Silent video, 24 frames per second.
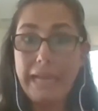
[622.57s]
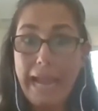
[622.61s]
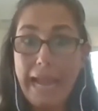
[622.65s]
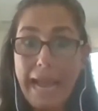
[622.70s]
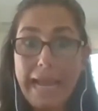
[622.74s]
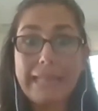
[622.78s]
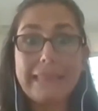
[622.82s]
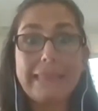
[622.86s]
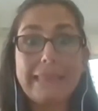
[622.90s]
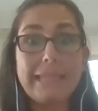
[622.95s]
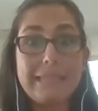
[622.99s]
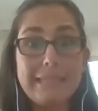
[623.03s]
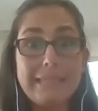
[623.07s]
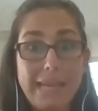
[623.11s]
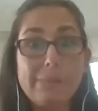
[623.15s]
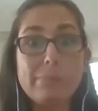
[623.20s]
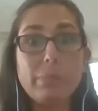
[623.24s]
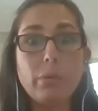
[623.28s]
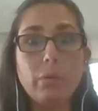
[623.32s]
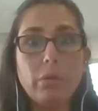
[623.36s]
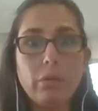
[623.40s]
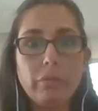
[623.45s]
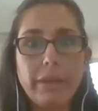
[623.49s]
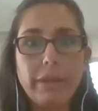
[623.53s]
at the
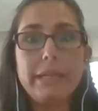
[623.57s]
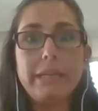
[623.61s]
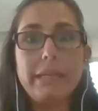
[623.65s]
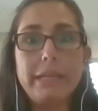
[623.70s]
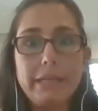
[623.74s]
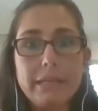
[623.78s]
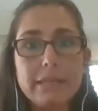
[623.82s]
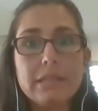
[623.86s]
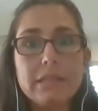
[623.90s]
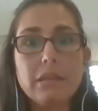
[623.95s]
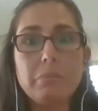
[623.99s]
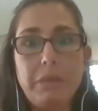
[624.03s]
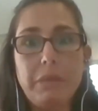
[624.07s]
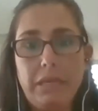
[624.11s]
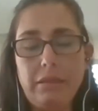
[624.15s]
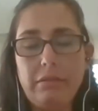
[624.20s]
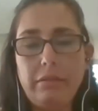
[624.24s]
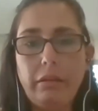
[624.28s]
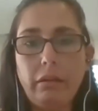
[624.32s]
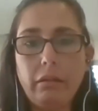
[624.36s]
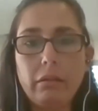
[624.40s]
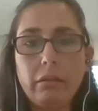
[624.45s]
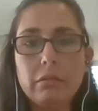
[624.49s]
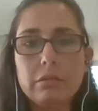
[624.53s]
table that needed to be
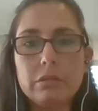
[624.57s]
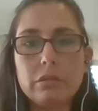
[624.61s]
there